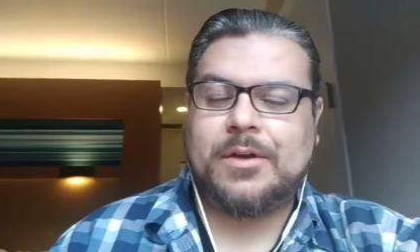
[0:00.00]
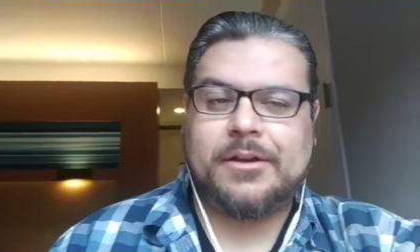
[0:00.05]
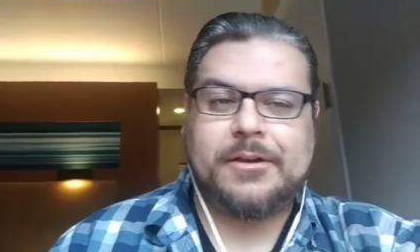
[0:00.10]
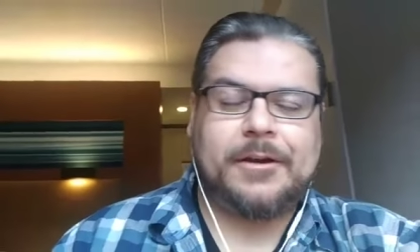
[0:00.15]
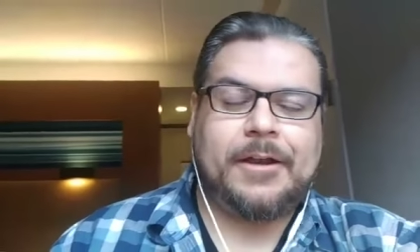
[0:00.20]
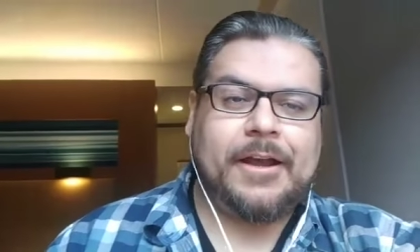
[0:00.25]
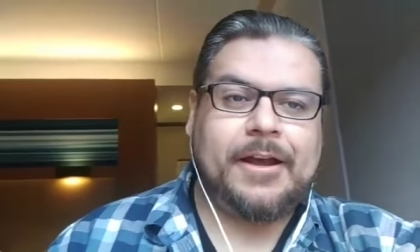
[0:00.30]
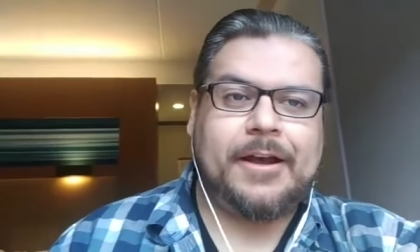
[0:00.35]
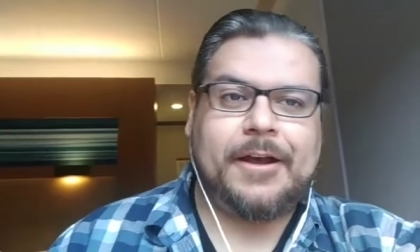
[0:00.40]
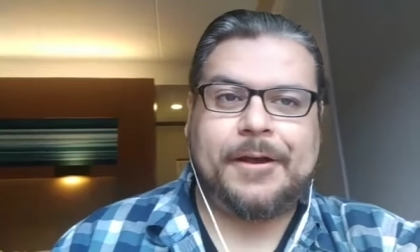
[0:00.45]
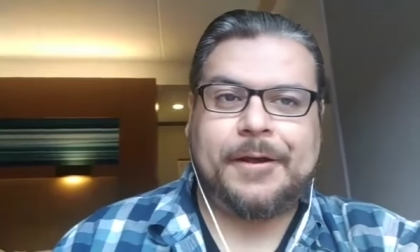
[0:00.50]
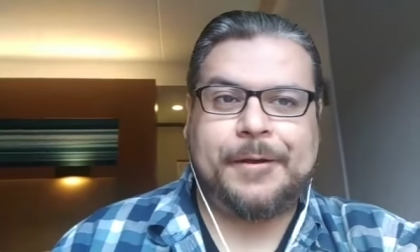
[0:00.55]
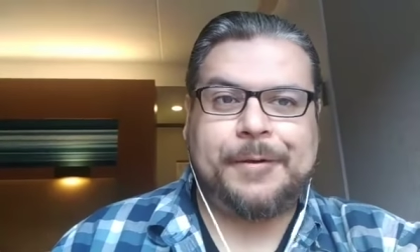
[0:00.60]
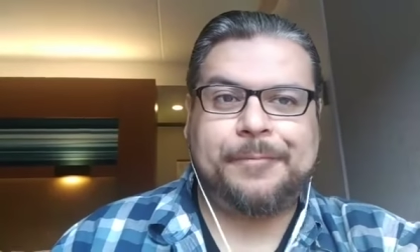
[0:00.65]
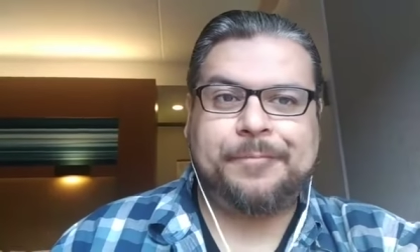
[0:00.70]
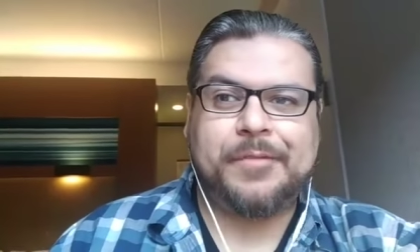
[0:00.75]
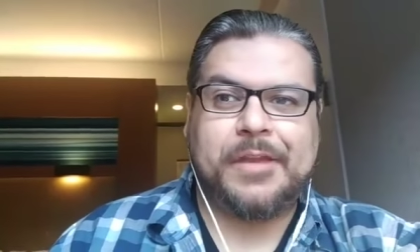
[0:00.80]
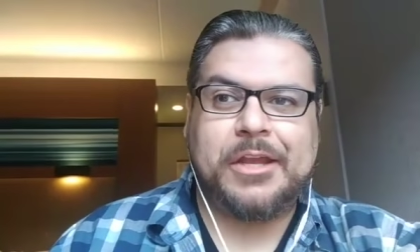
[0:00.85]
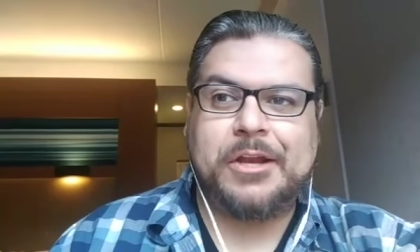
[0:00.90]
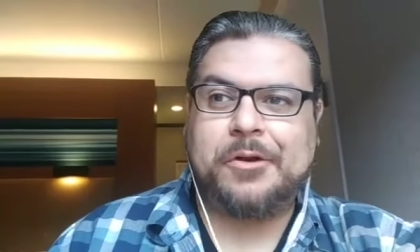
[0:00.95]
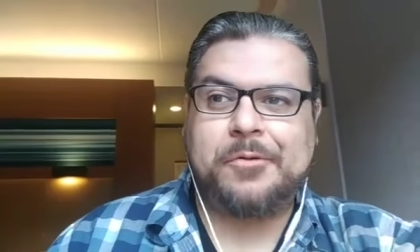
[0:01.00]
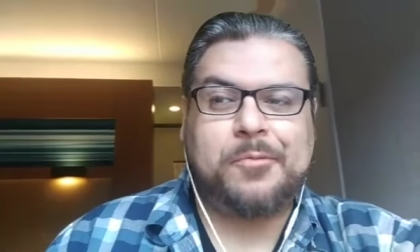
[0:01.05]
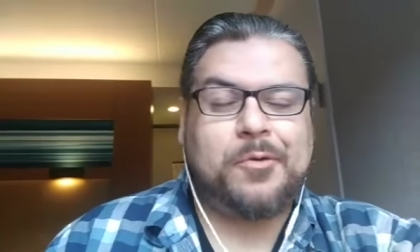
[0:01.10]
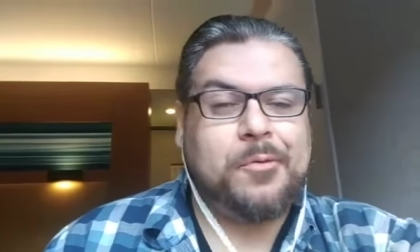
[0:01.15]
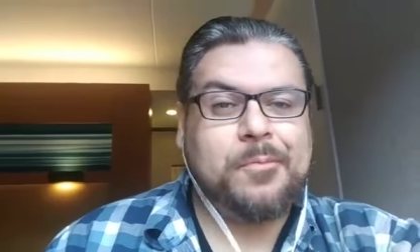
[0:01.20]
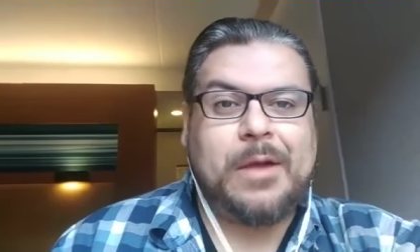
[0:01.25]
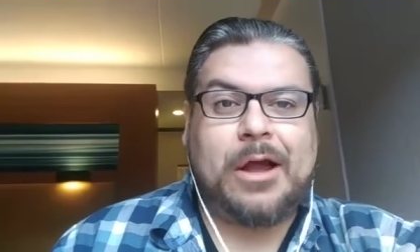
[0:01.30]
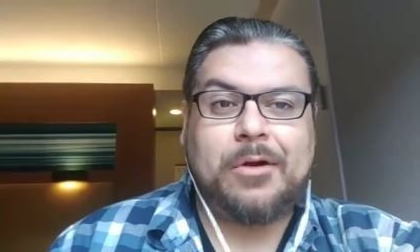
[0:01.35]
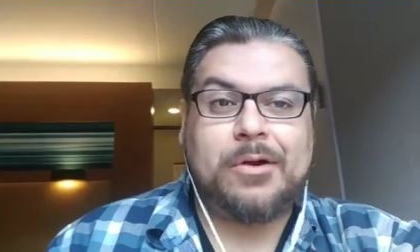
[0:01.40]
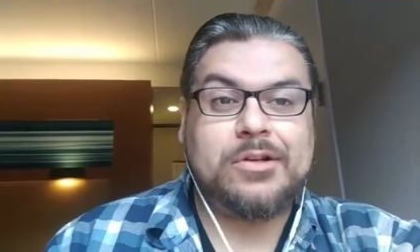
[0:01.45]
And, uh, you know,
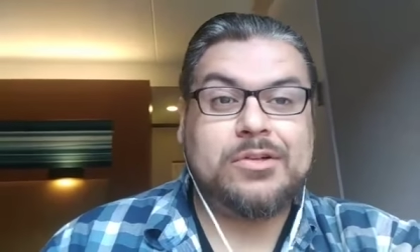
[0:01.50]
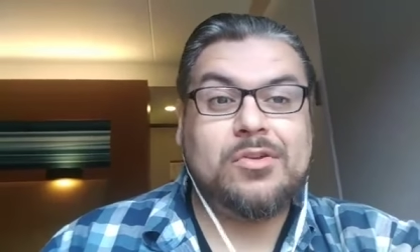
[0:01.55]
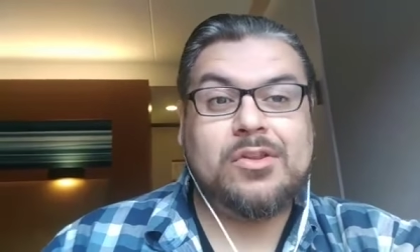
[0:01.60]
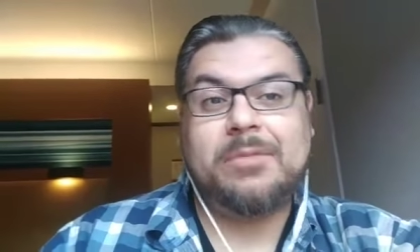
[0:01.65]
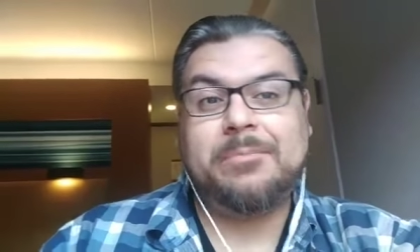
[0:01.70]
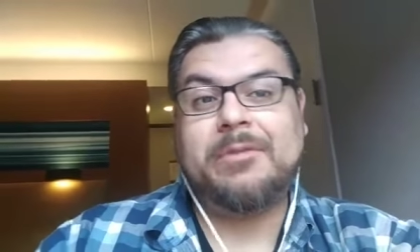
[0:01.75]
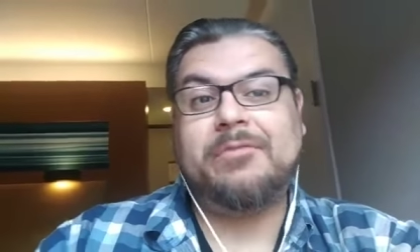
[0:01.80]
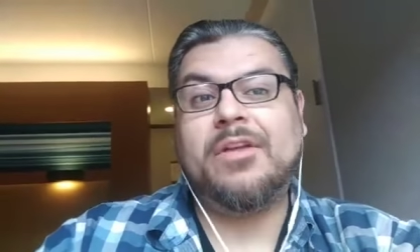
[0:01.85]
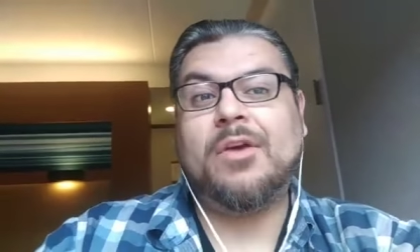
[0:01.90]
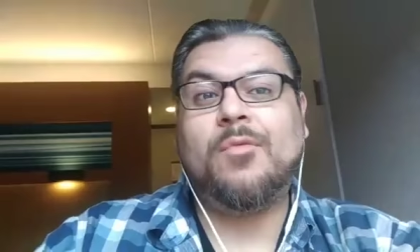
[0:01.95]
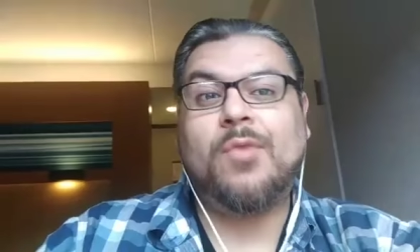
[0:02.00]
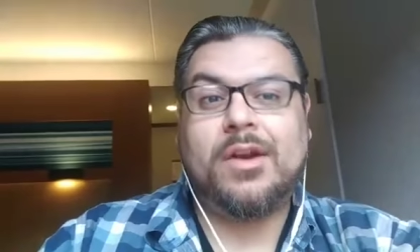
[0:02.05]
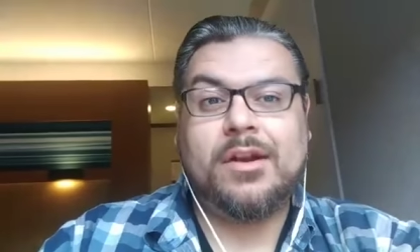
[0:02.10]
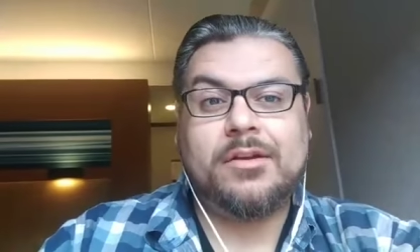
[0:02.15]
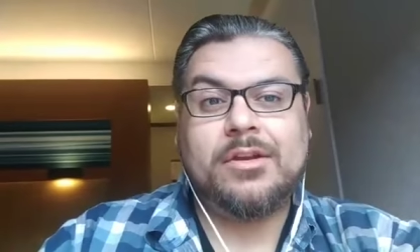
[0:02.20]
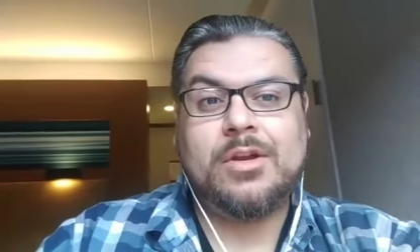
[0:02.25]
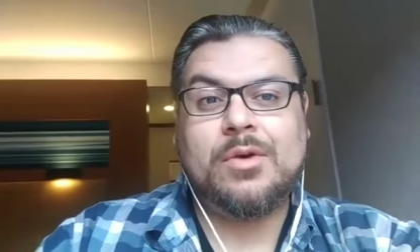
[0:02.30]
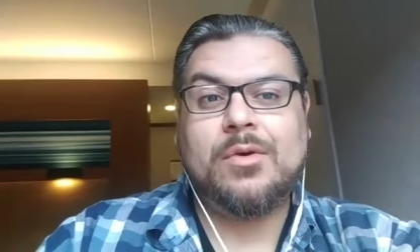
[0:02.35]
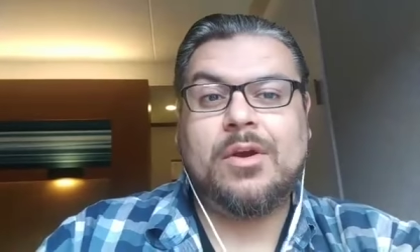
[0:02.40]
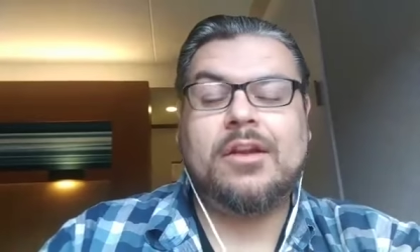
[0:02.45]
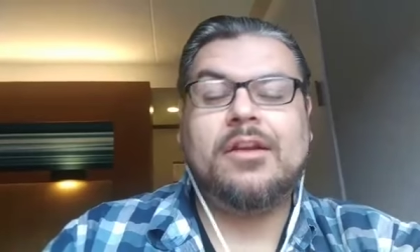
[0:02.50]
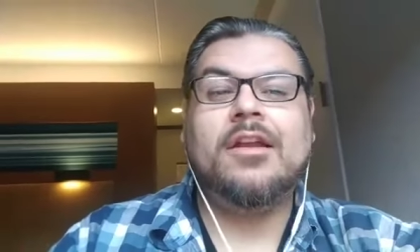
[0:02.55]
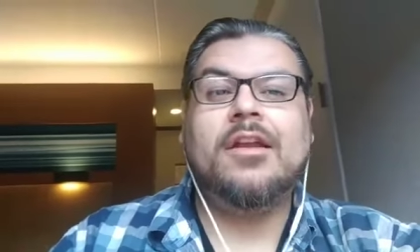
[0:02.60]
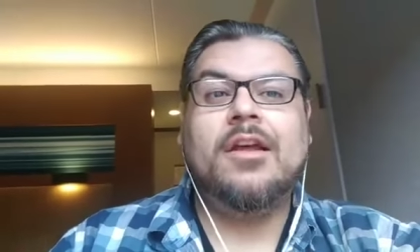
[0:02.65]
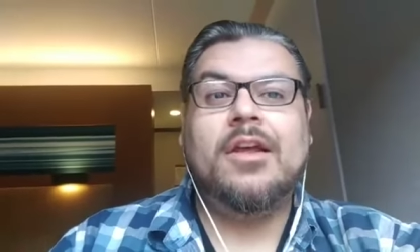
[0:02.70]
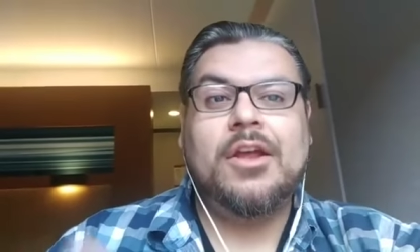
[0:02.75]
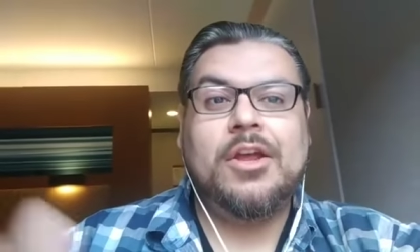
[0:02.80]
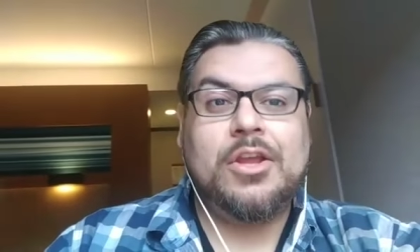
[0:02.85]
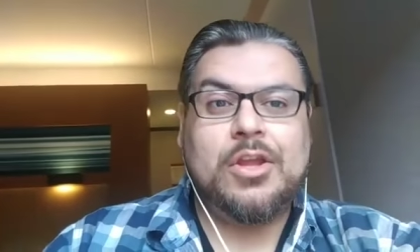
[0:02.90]
more power to them if they want to do it